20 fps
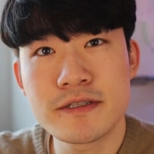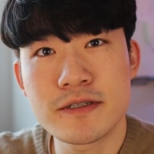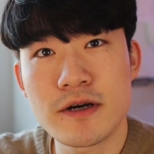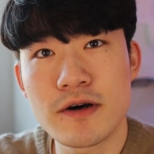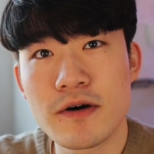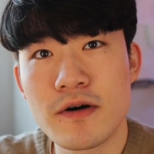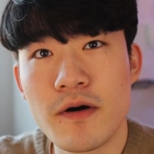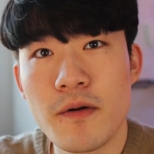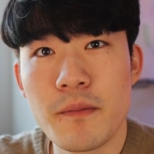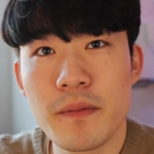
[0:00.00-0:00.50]

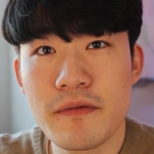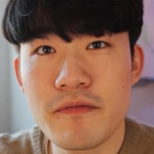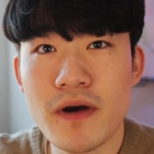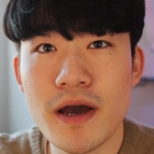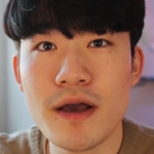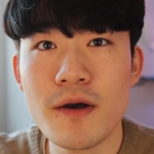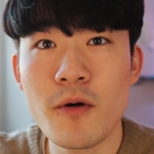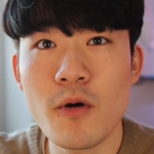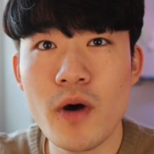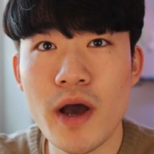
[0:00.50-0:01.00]
So
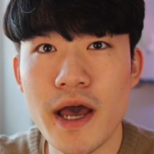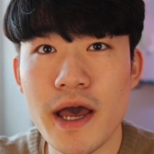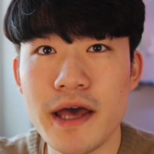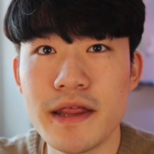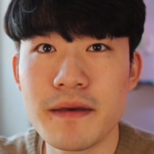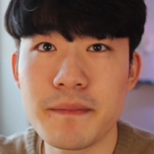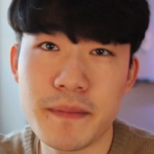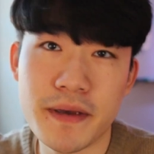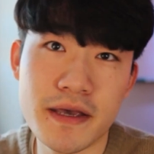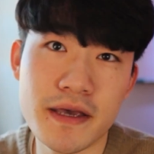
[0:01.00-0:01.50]
before I go
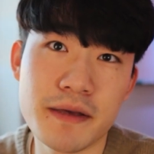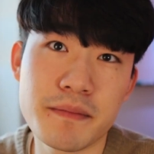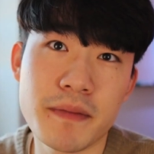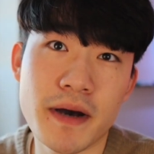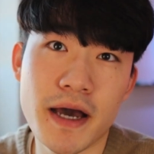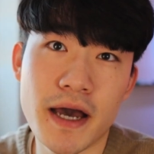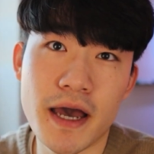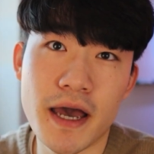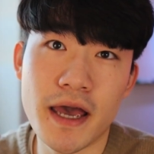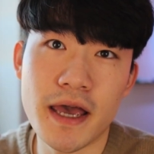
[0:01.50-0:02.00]
ahead and begin
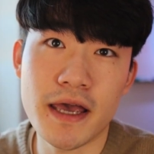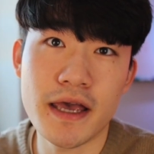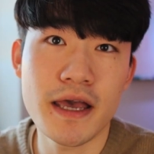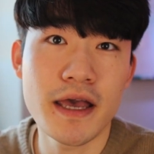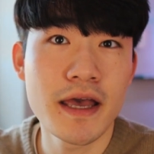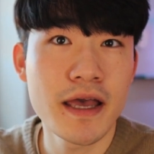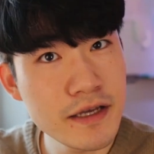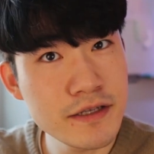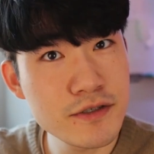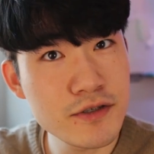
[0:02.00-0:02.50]
my
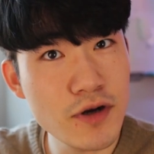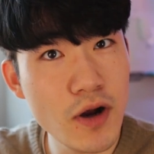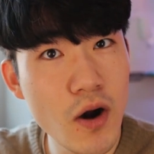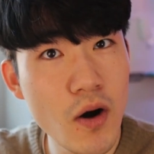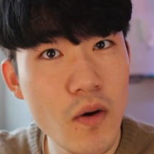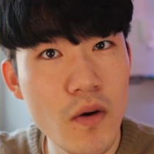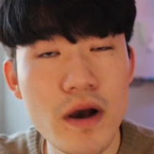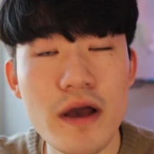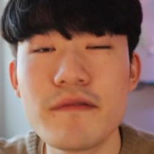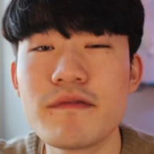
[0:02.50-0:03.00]
intro,